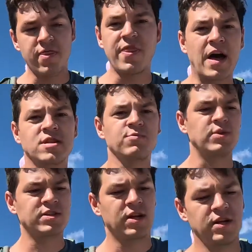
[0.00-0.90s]
That is
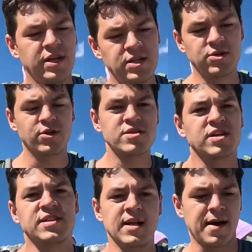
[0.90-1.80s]
what's going to lead to your
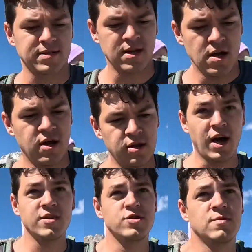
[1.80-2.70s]
success.
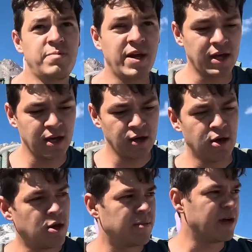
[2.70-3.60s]
Not just picking
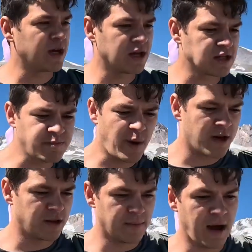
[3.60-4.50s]
a spot
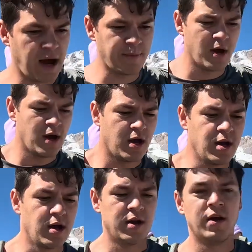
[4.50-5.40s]
on the map.
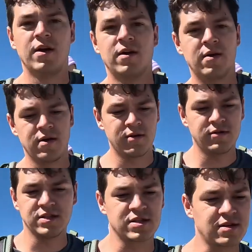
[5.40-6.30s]

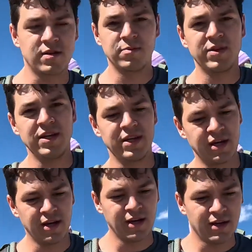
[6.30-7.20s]
Just completely